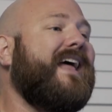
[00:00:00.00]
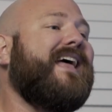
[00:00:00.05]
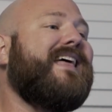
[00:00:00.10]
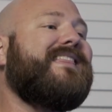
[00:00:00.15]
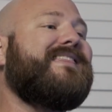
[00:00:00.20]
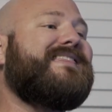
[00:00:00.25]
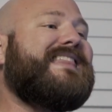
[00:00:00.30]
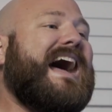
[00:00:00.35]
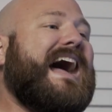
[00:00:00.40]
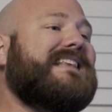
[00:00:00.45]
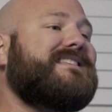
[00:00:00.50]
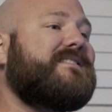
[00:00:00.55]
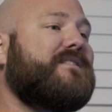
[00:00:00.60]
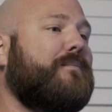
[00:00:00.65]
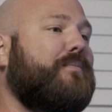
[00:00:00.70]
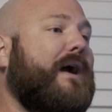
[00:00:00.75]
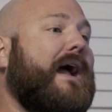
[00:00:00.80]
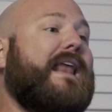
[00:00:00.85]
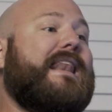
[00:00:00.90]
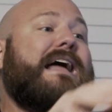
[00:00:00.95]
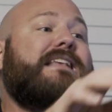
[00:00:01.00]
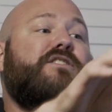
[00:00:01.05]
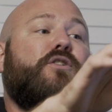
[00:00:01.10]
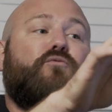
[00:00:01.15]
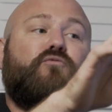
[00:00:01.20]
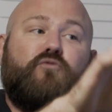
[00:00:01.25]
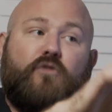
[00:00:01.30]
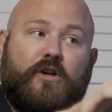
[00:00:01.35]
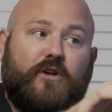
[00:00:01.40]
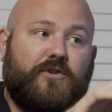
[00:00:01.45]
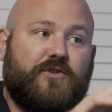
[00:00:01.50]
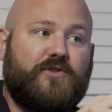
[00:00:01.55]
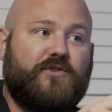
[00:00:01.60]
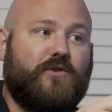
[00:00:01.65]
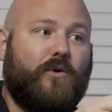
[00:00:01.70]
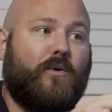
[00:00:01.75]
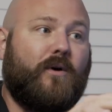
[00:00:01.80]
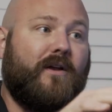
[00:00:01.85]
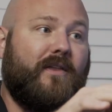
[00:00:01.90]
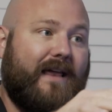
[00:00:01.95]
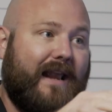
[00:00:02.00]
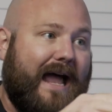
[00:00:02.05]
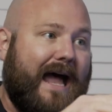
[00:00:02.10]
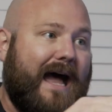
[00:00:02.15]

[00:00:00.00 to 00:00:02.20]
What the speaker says: And that's a real story that